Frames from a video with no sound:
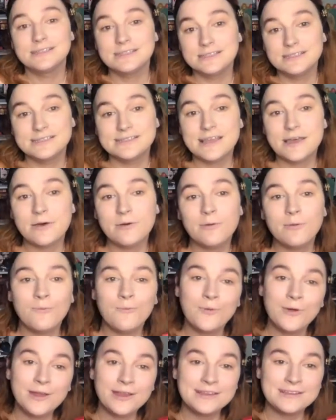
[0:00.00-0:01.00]
So
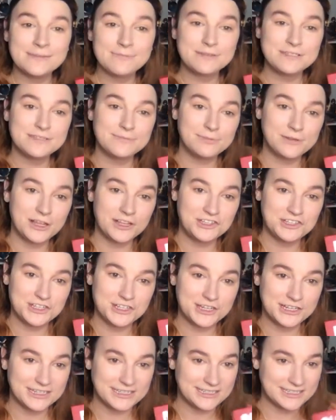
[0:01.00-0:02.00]
we're going to dip into blood
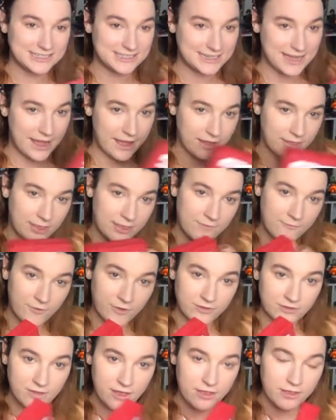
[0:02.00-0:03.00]
sugar today. The
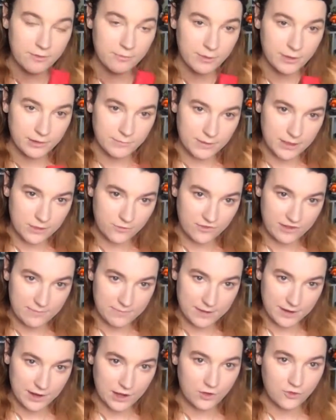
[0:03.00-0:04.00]
first color we're going to be
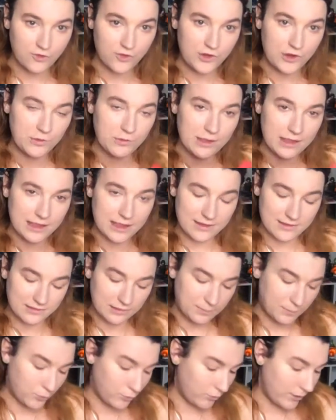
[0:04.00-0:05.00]
dipping into is
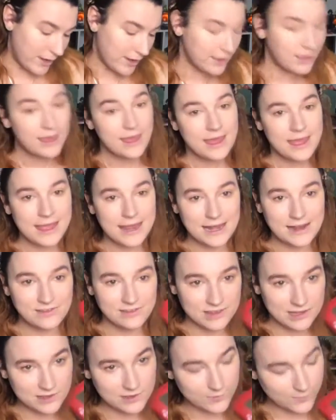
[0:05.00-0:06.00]
Prick. It is
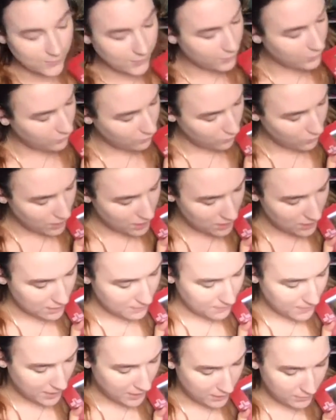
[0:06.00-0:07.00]
this first one in the
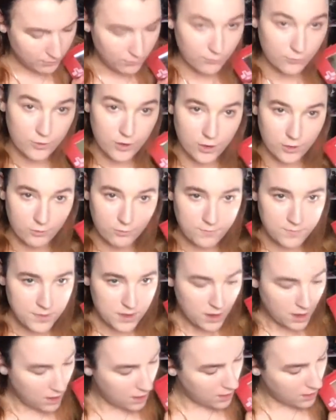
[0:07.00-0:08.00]
bottom row.
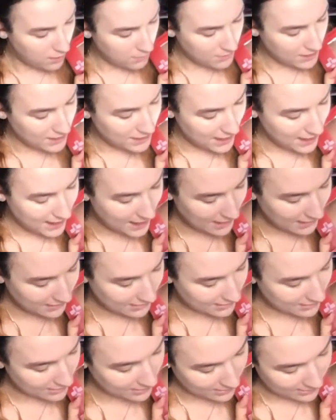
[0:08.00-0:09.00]
Um, it
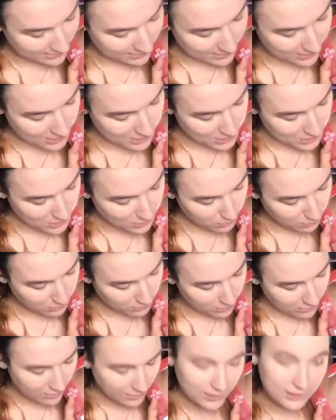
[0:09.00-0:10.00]
has this
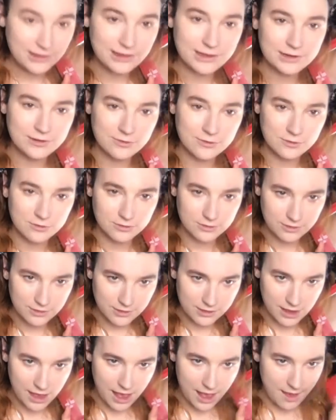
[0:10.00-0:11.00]
cute little
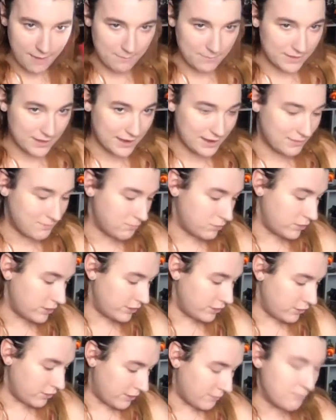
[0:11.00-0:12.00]
um, imprint,
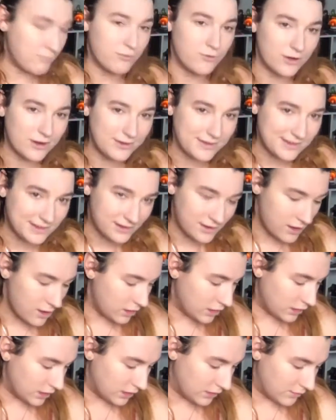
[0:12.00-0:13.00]
imprint
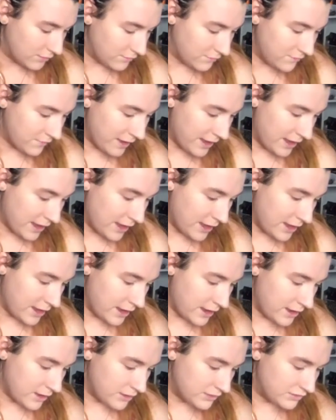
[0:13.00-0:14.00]
of
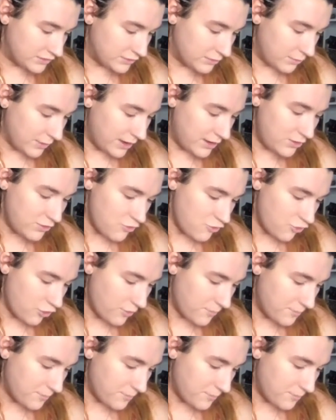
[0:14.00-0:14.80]
a syringe.